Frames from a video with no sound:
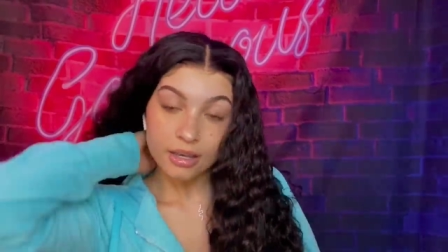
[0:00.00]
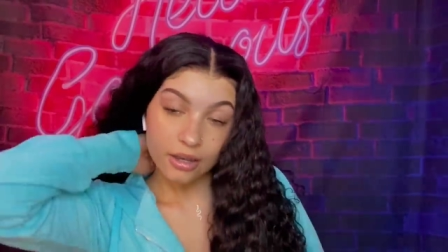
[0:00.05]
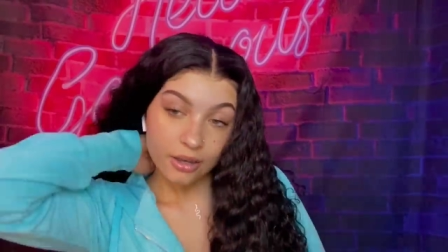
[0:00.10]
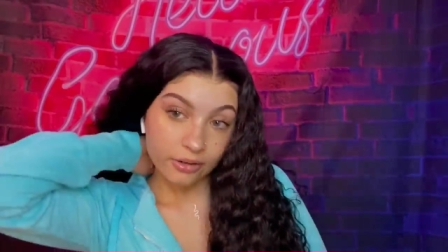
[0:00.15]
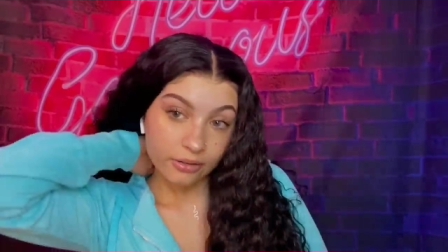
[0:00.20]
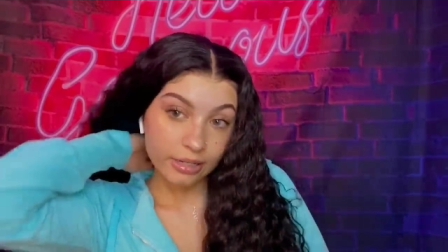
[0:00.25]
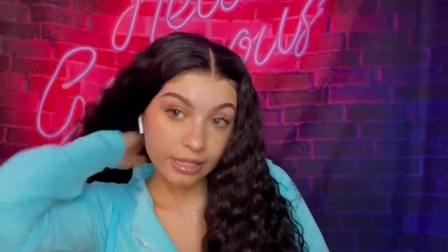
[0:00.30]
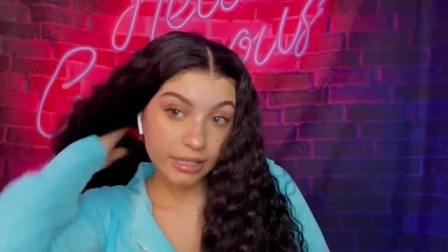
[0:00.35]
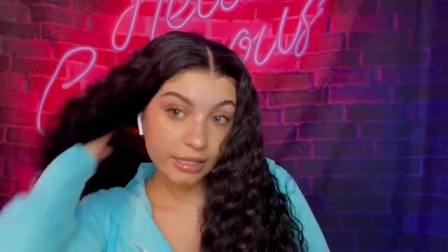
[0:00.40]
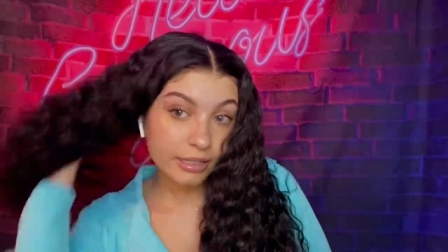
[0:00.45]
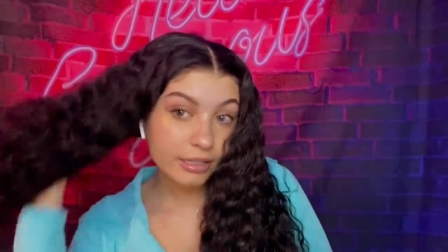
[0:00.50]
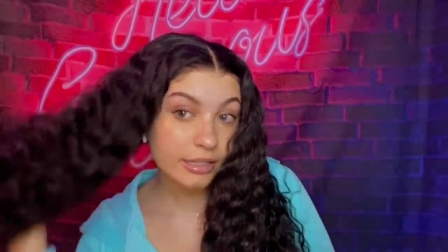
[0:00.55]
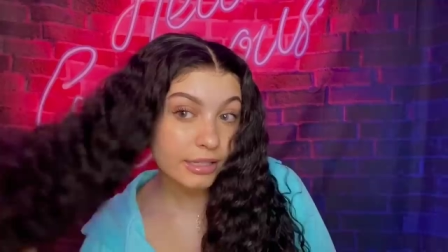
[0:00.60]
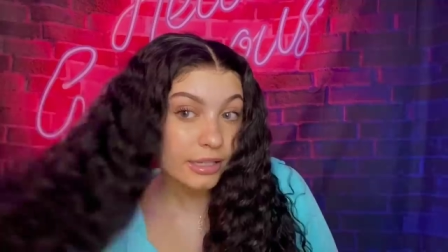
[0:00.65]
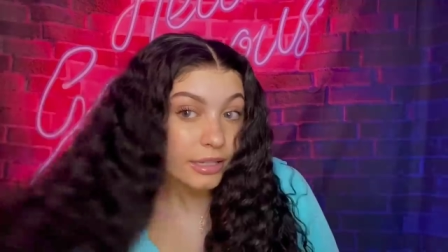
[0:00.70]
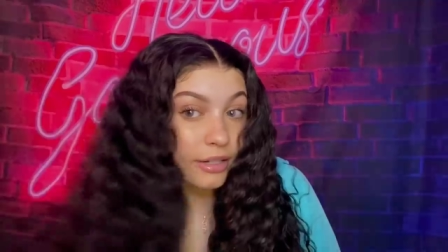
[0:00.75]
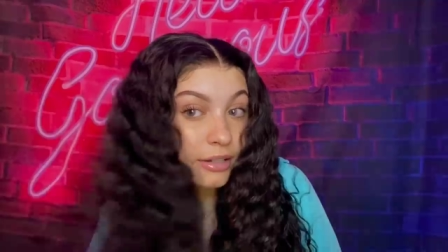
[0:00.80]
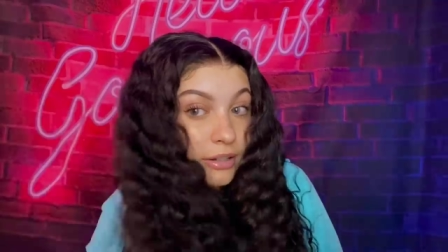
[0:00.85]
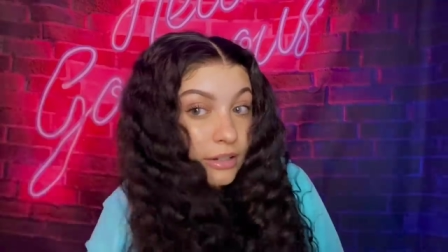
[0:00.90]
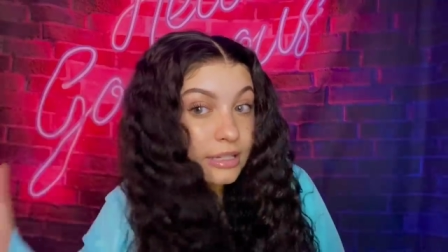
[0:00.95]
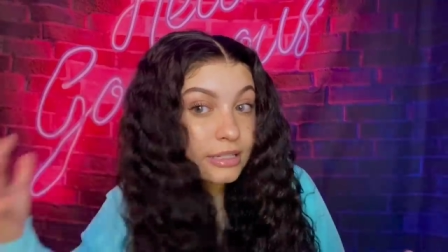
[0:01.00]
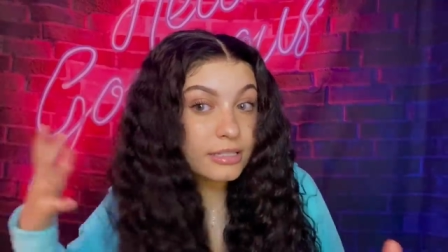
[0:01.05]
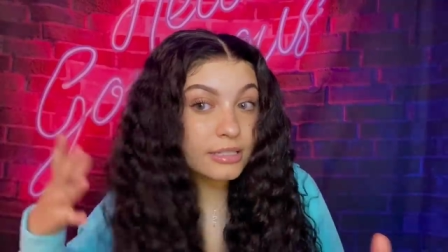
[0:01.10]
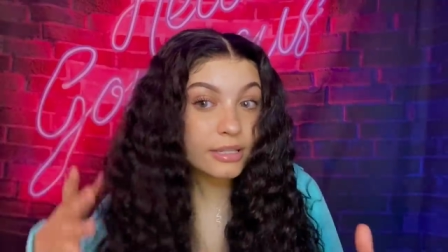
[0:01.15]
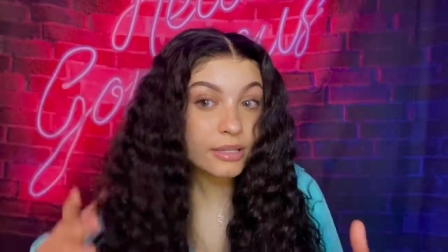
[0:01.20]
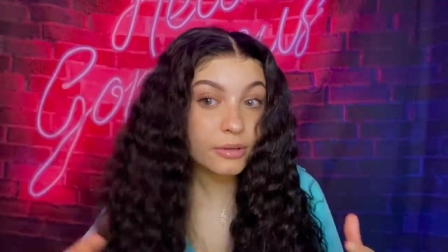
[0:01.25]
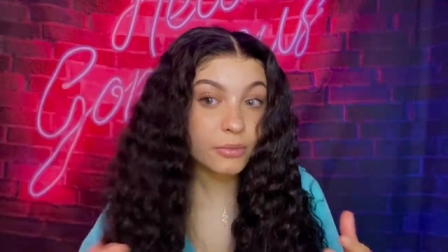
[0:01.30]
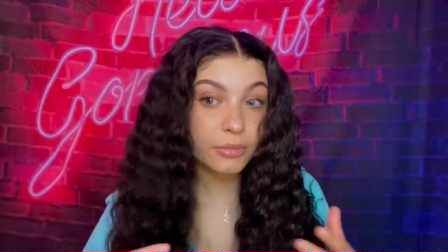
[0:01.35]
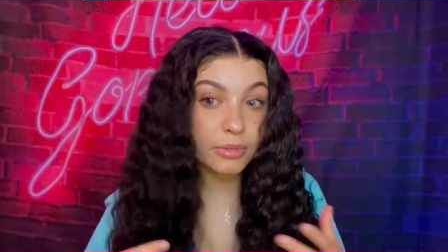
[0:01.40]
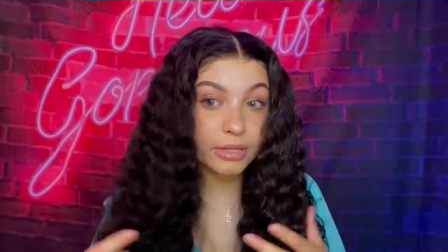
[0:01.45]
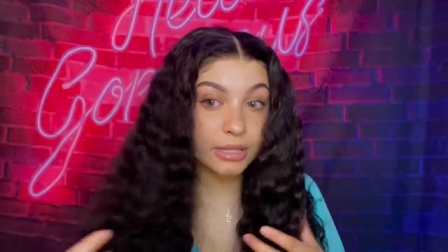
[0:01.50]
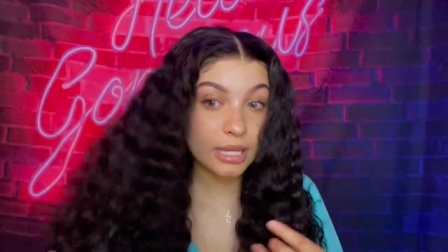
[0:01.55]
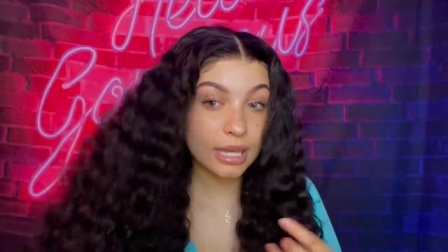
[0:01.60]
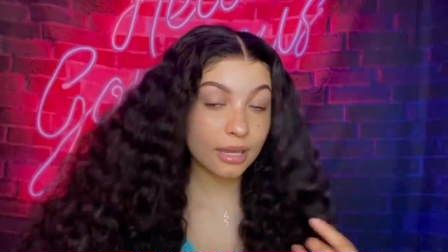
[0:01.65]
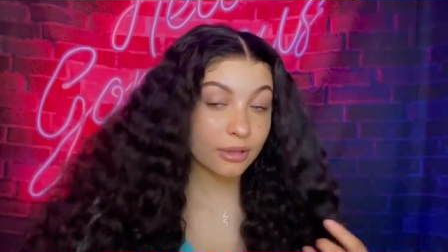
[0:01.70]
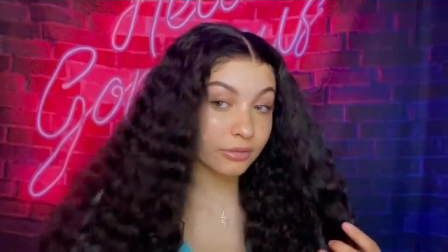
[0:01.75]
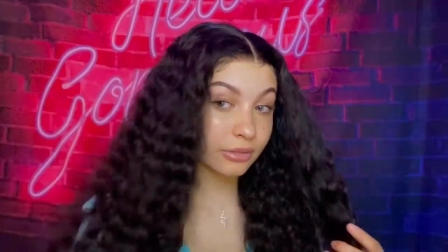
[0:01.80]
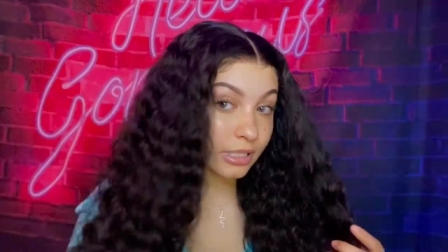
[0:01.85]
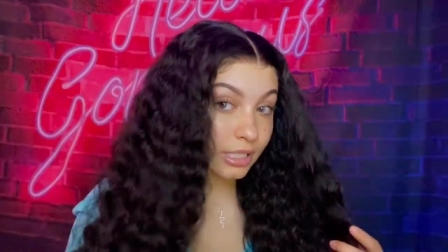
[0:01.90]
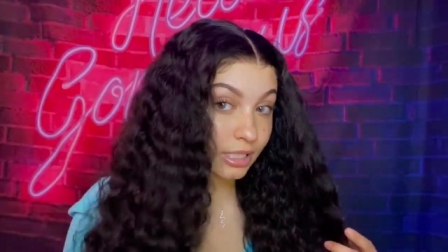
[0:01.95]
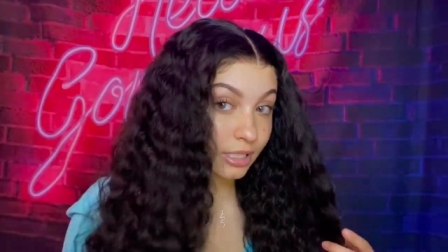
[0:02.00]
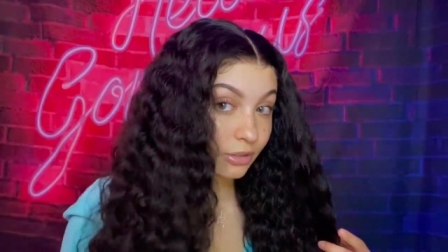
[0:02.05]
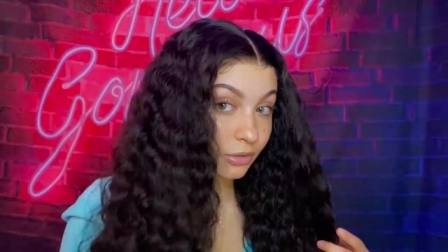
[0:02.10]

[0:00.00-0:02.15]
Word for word: okay, here is it without the hair